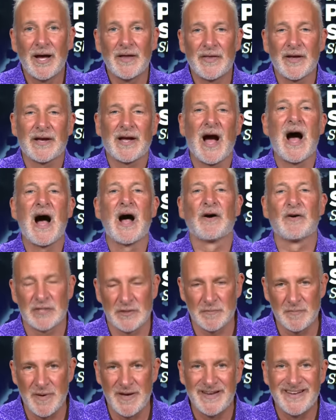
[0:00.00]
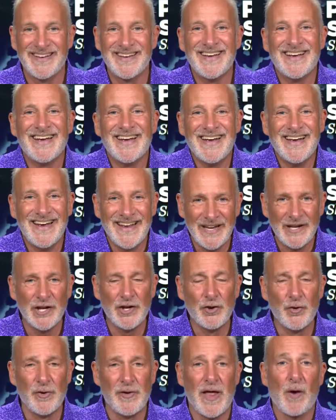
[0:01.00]
the congressman into
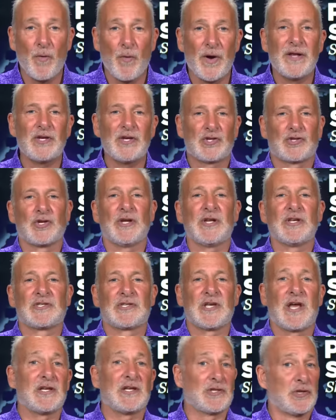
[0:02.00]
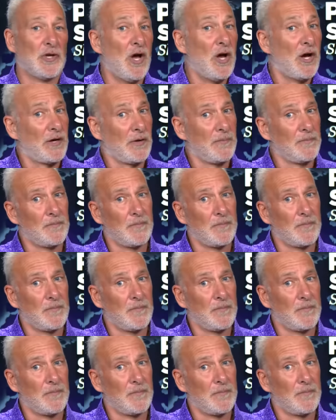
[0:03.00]
doing that. What he should have said is, look,